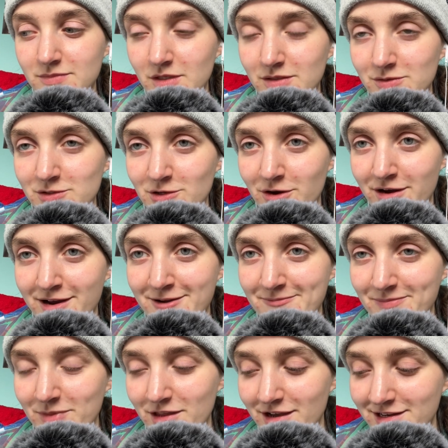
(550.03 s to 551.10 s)
Sorry,
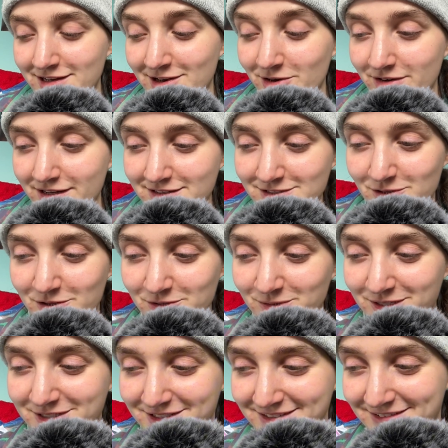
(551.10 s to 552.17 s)
I did not answer those
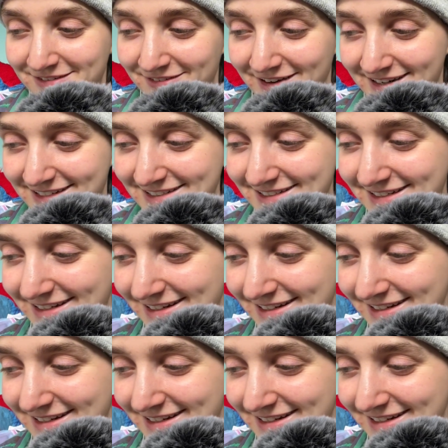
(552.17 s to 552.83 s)
questions in French.